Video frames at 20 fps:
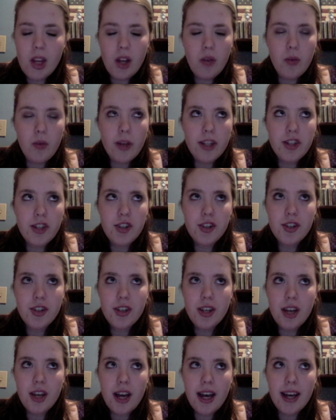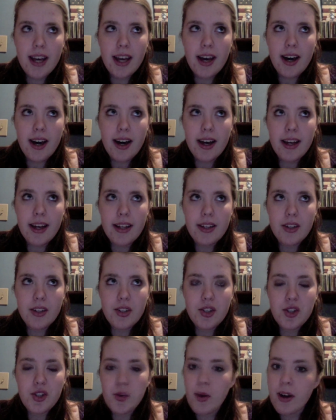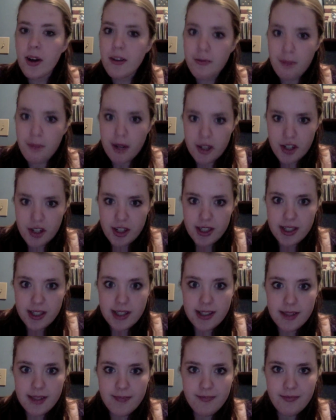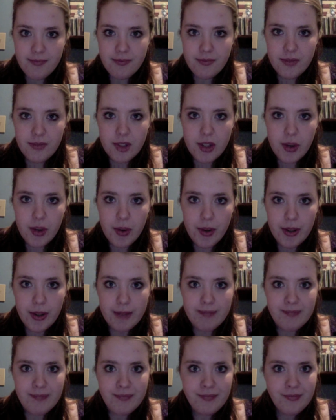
which I got 12 brushes total.